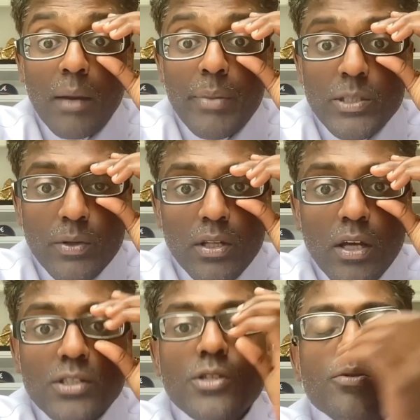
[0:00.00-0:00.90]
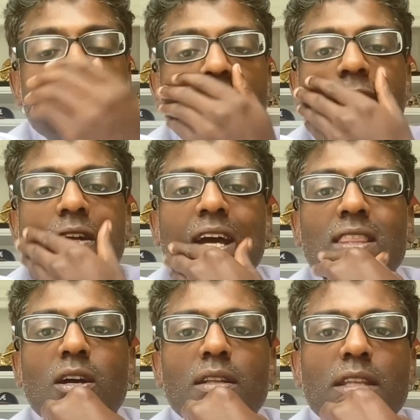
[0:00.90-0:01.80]
Pittsburgh lost 2-7, and I
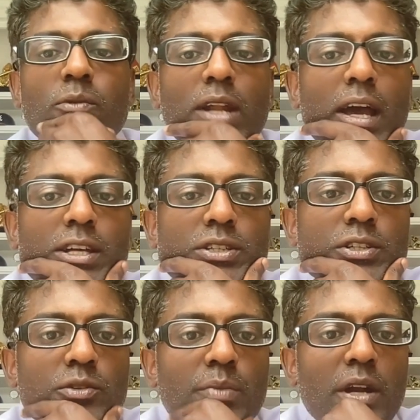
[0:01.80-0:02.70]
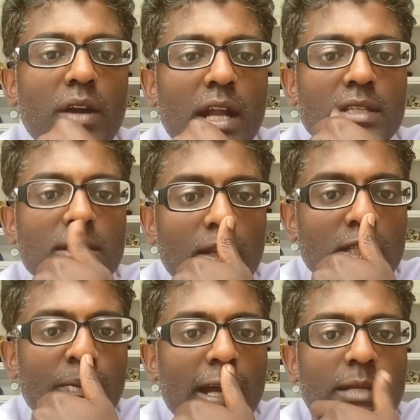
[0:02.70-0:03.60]
thought they would actually do better. Honestly,
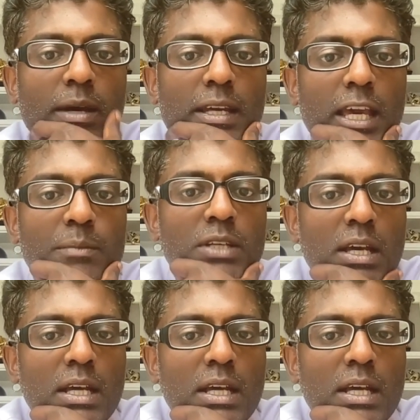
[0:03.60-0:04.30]
lost back-to-back games.